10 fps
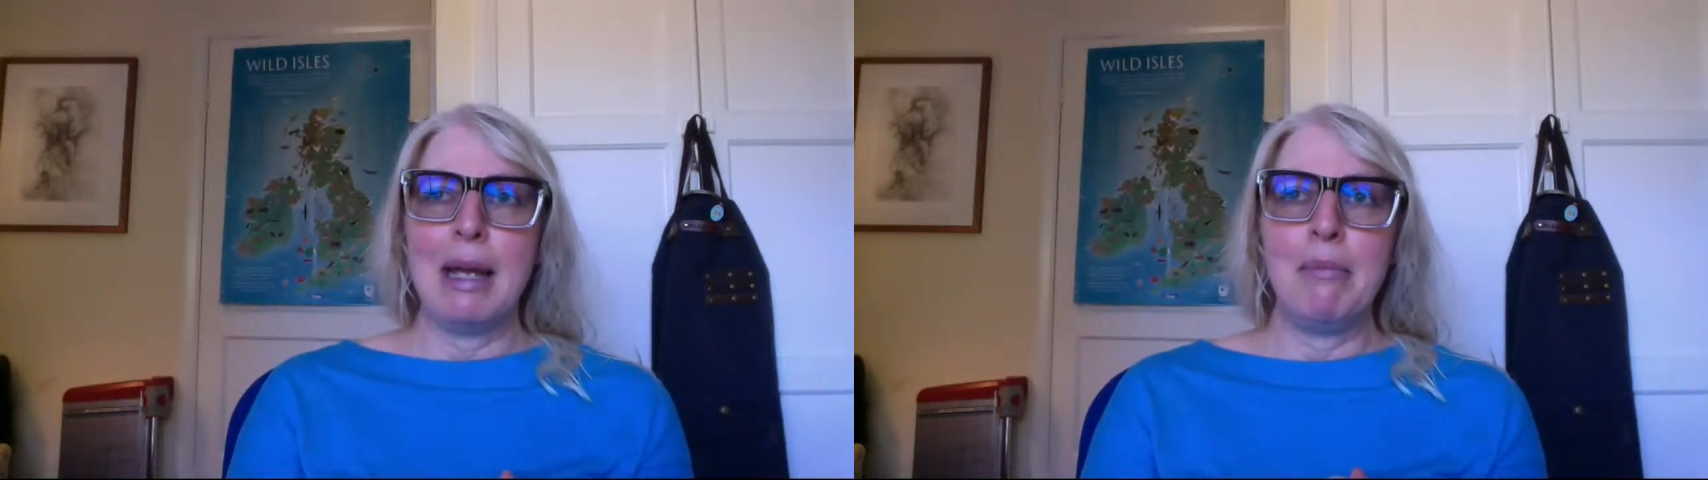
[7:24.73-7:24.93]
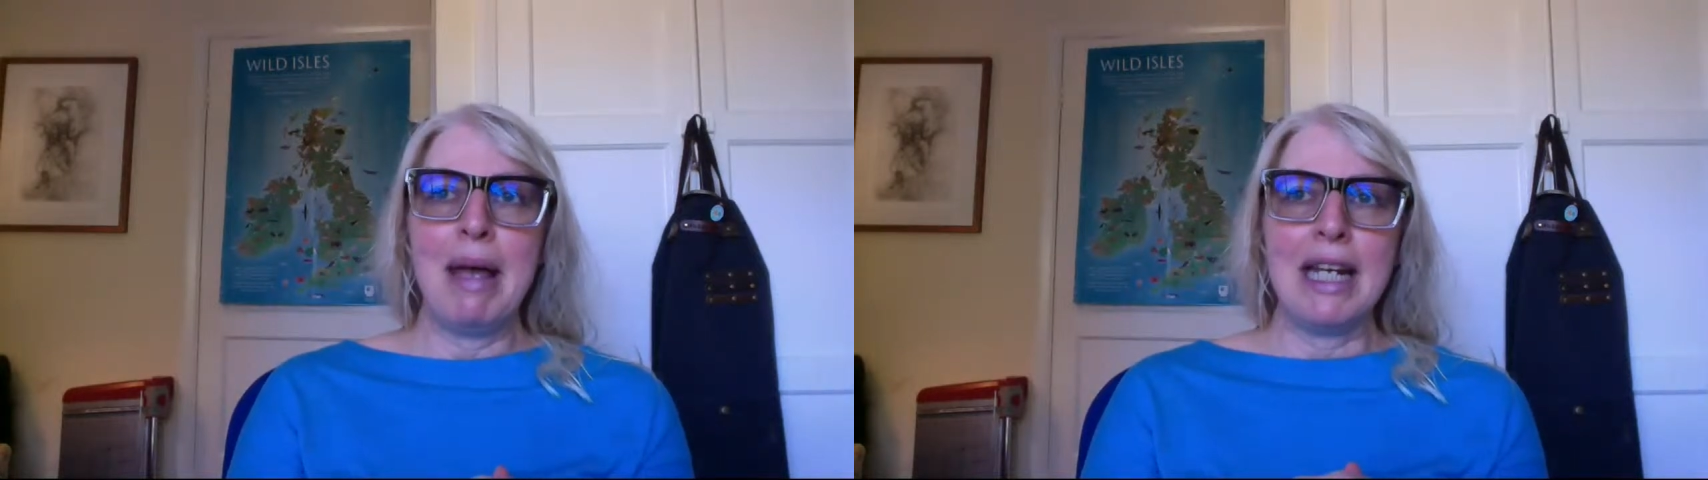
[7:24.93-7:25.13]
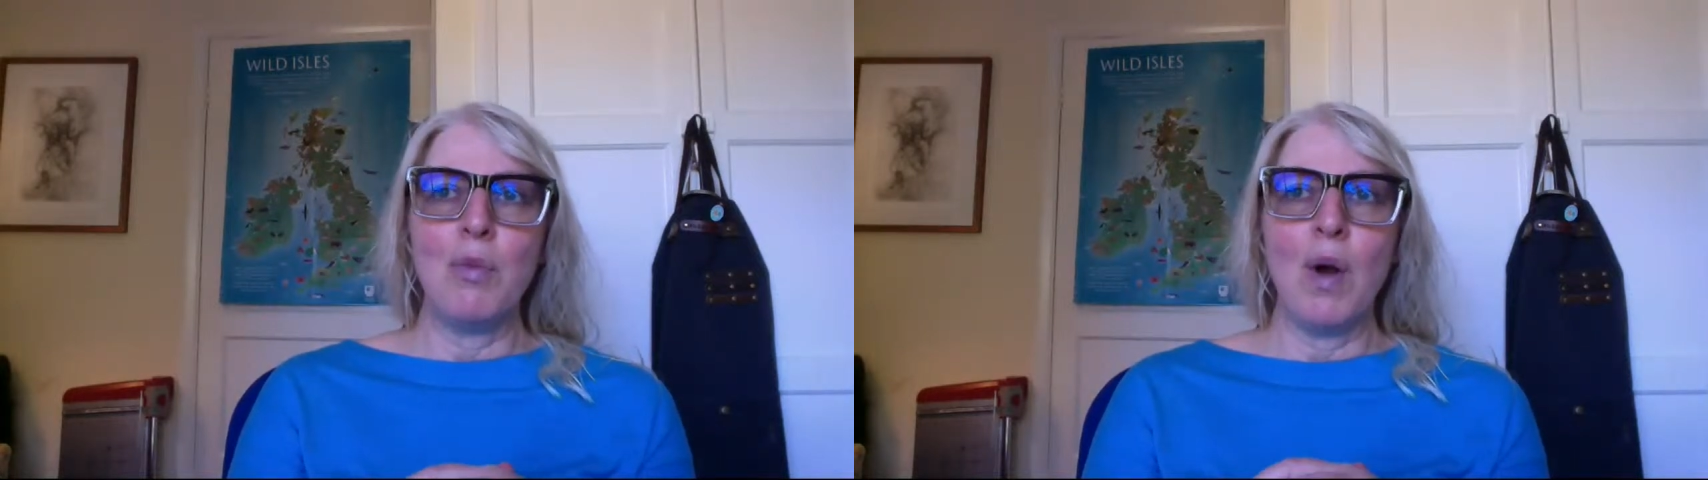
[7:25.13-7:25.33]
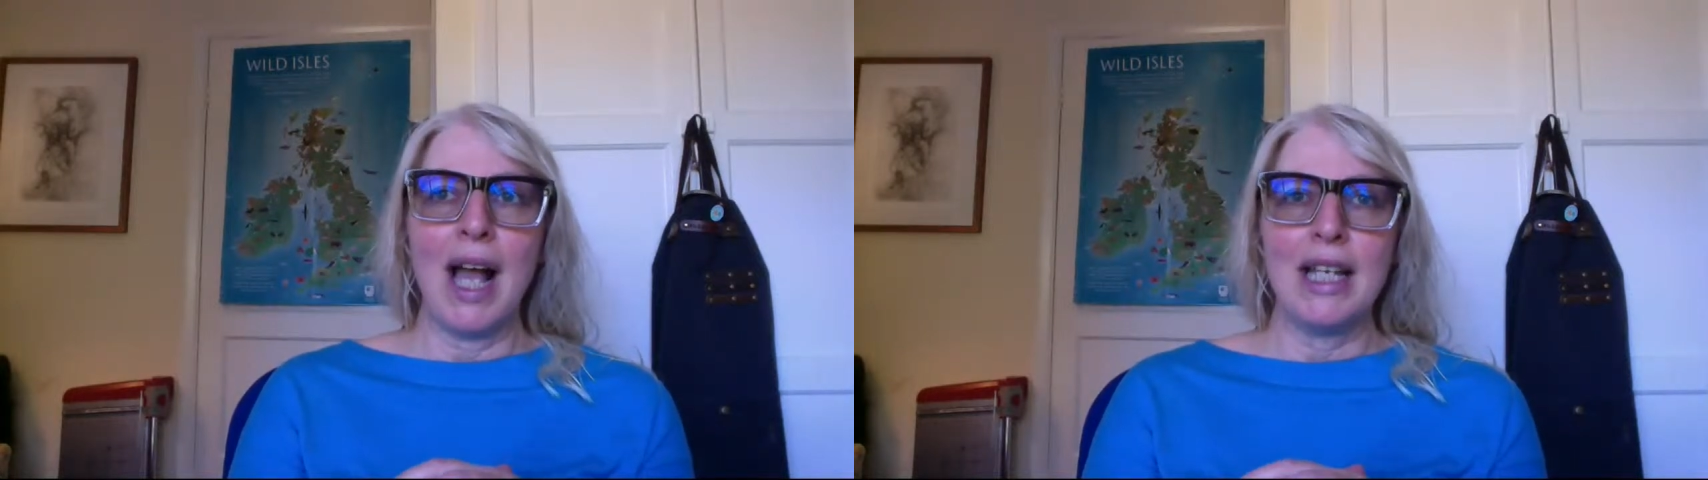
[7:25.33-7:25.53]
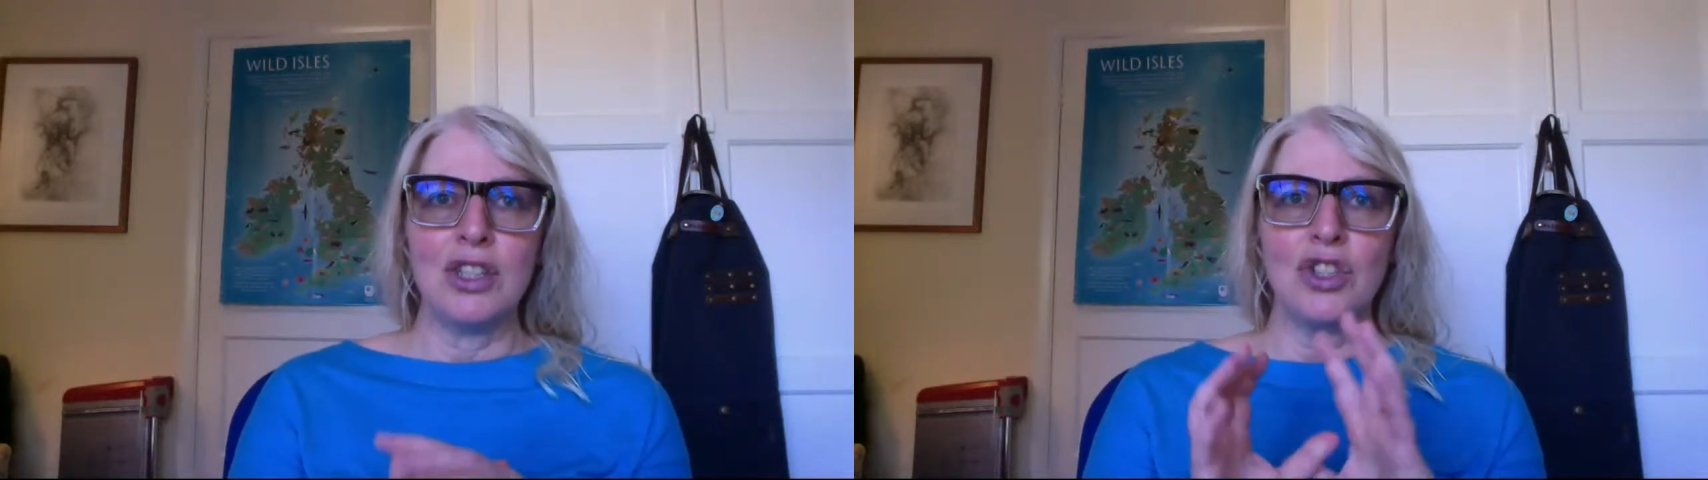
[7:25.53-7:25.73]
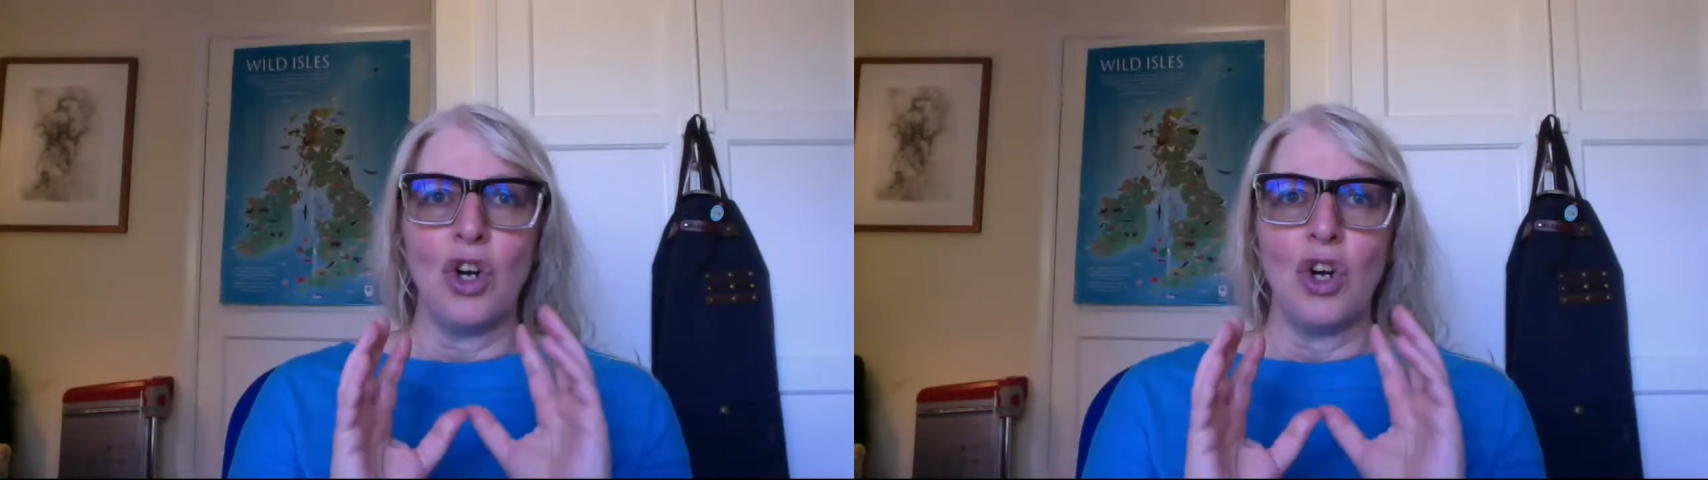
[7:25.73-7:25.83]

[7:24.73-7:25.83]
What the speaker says: in many ways,